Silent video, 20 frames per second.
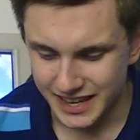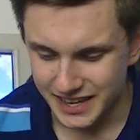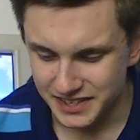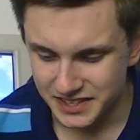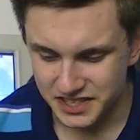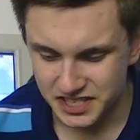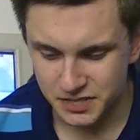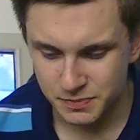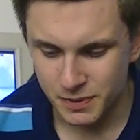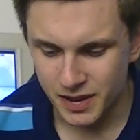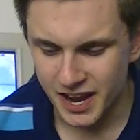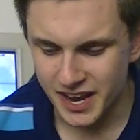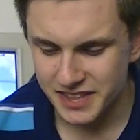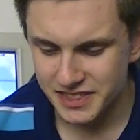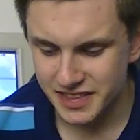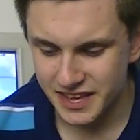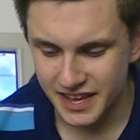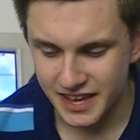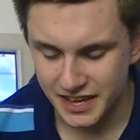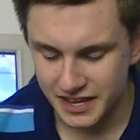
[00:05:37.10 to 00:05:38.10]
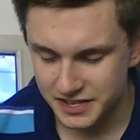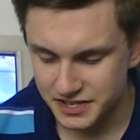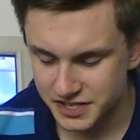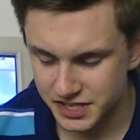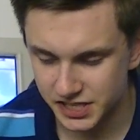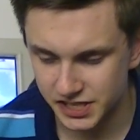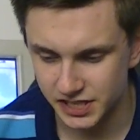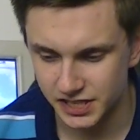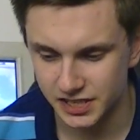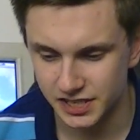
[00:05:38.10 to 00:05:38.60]
despite
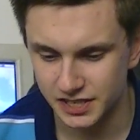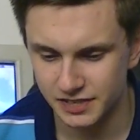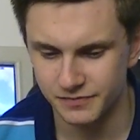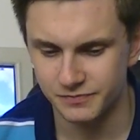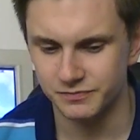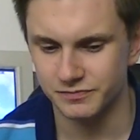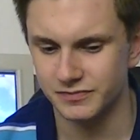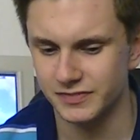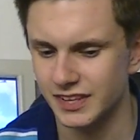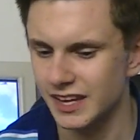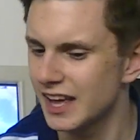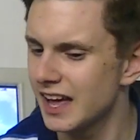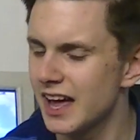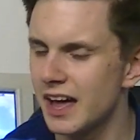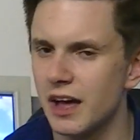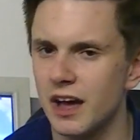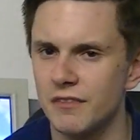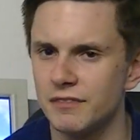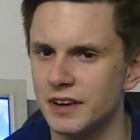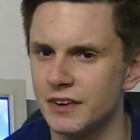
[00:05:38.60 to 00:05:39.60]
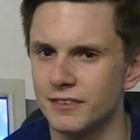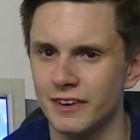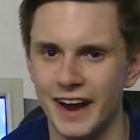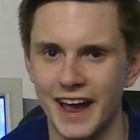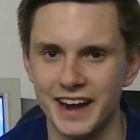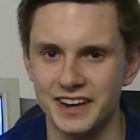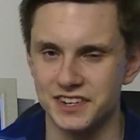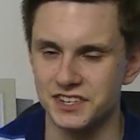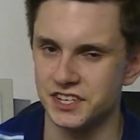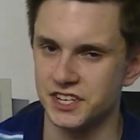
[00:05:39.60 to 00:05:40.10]
that, I've never
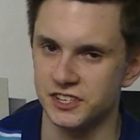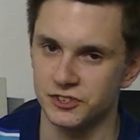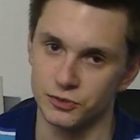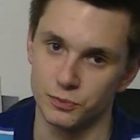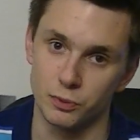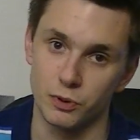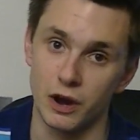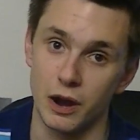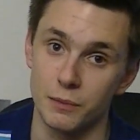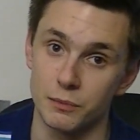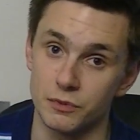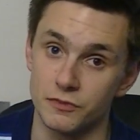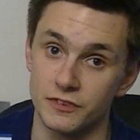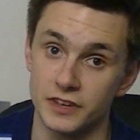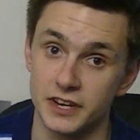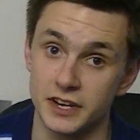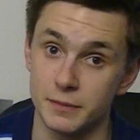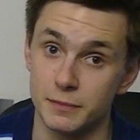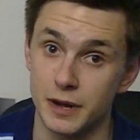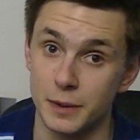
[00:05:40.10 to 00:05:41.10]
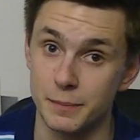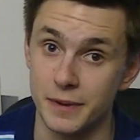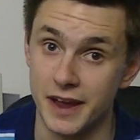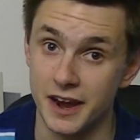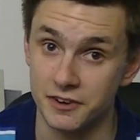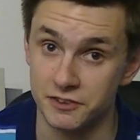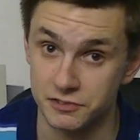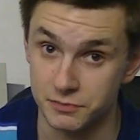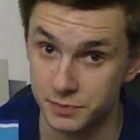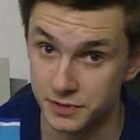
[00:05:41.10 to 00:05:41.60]
had a single problem with any of my
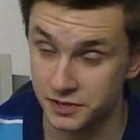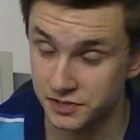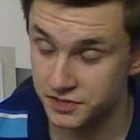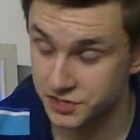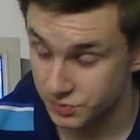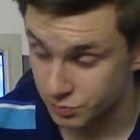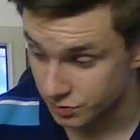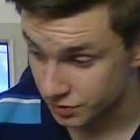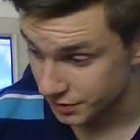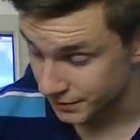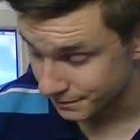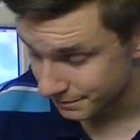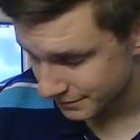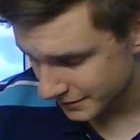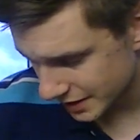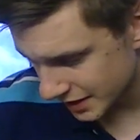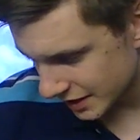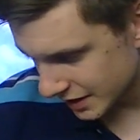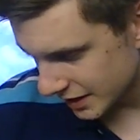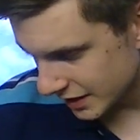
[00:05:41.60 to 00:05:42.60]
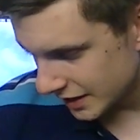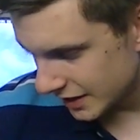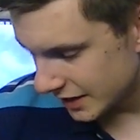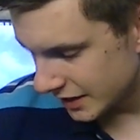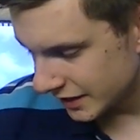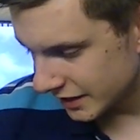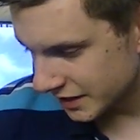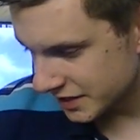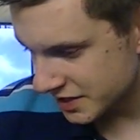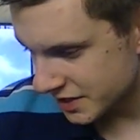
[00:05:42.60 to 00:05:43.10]
Packard Bells, well,
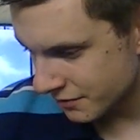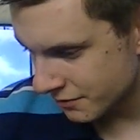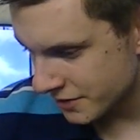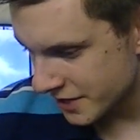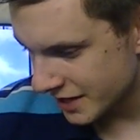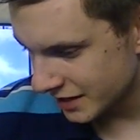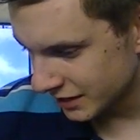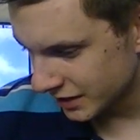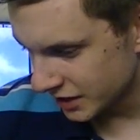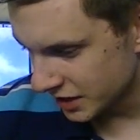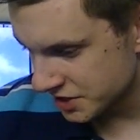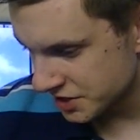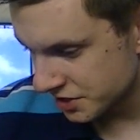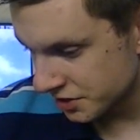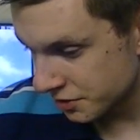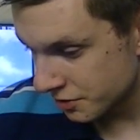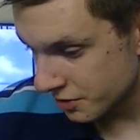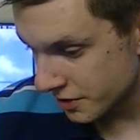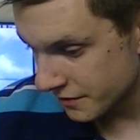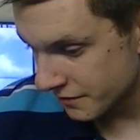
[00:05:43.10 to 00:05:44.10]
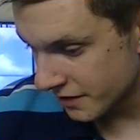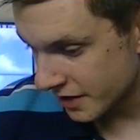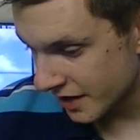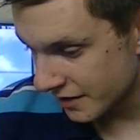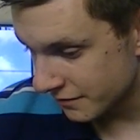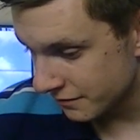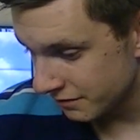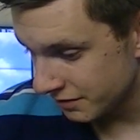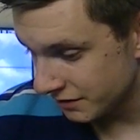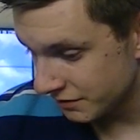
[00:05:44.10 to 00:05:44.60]
except for that Legend
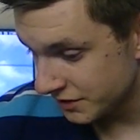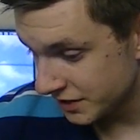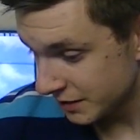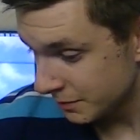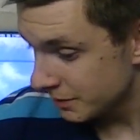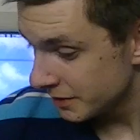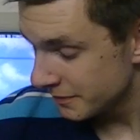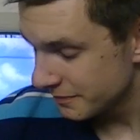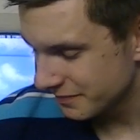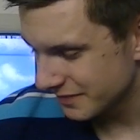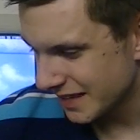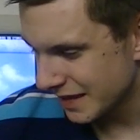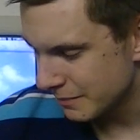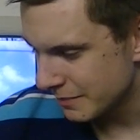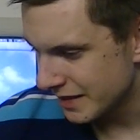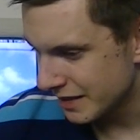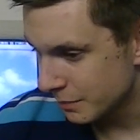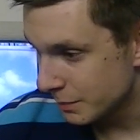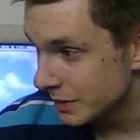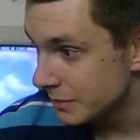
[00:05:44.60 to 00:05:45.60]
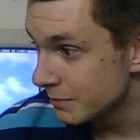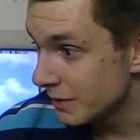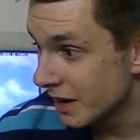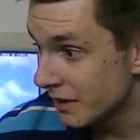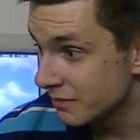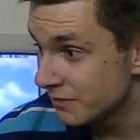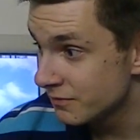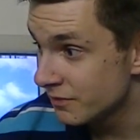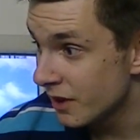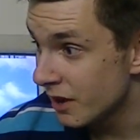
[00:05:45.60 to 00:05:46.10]
3550, but that may have been my
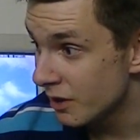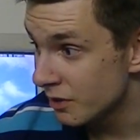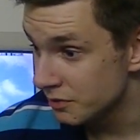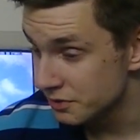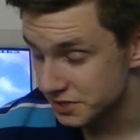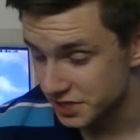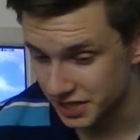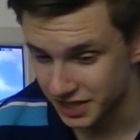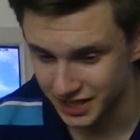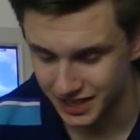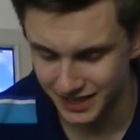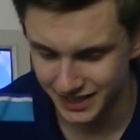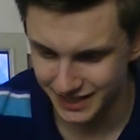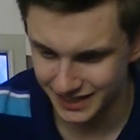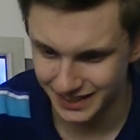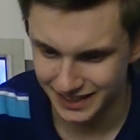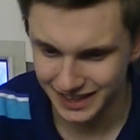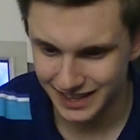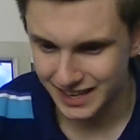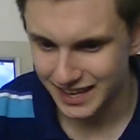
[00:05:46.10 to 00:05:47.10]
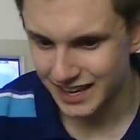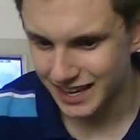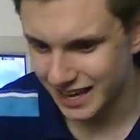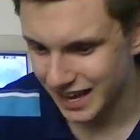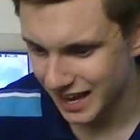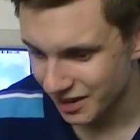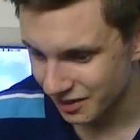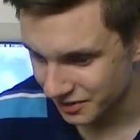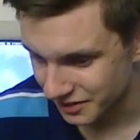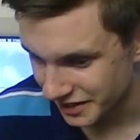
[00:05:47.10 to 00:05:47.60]
fault. I
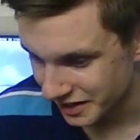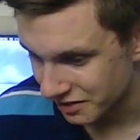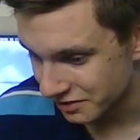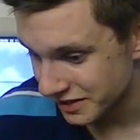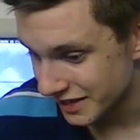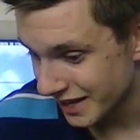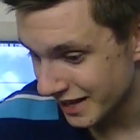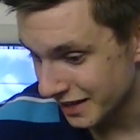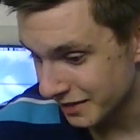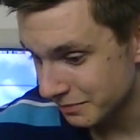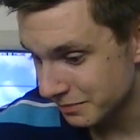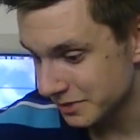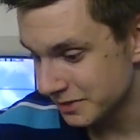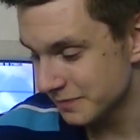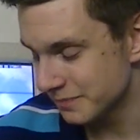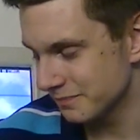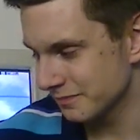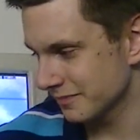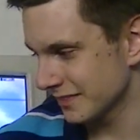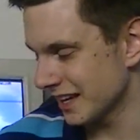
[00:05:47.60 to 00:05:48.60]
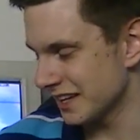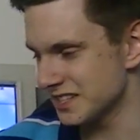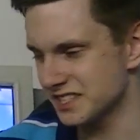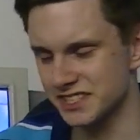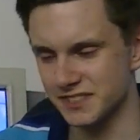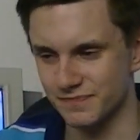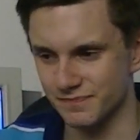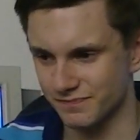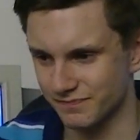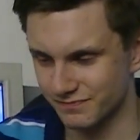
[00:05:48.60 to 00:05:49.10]
don't know yet, but
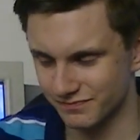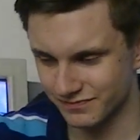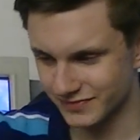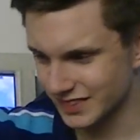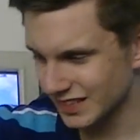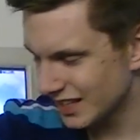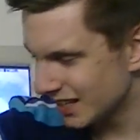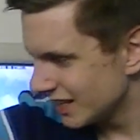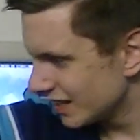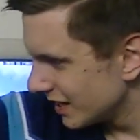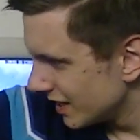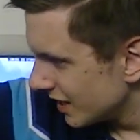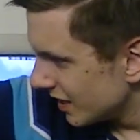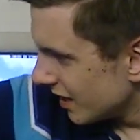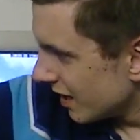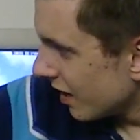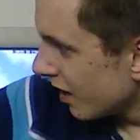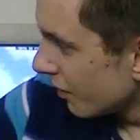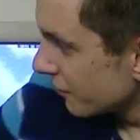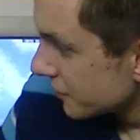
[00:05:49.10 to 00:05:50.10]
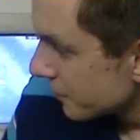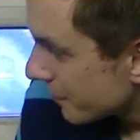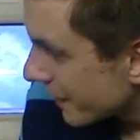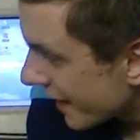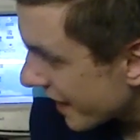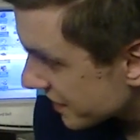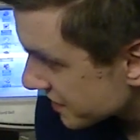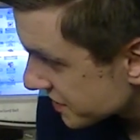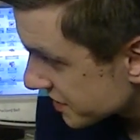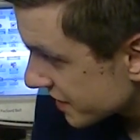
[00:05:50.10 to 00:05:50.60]
that's all in the
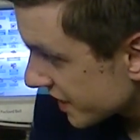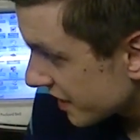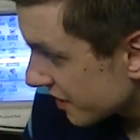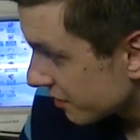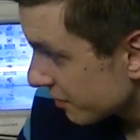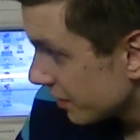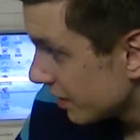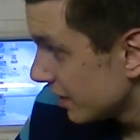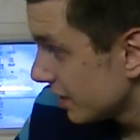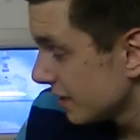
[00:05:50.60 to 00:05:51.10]
past now.